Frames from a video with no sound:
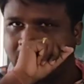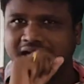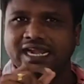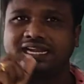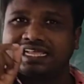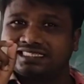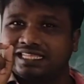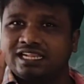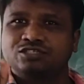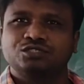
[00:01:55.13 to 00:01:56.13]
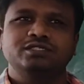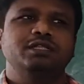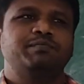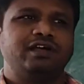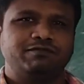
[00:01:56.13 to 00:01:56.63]
And a cell should
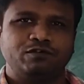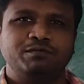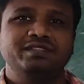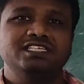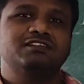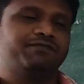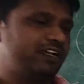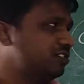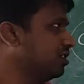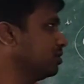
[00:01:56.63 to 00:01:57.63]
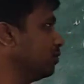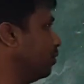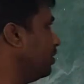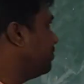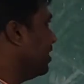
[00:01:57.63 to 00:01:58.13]
perform these functions.
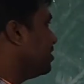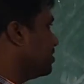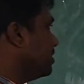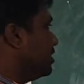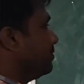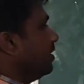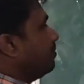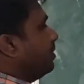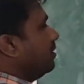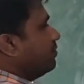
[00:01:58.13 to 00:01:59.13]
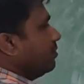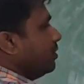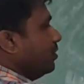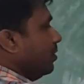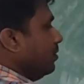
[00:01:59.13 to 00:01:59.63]
What functions it will perform,
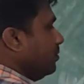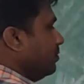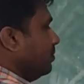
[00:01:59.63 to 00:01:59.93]
you know?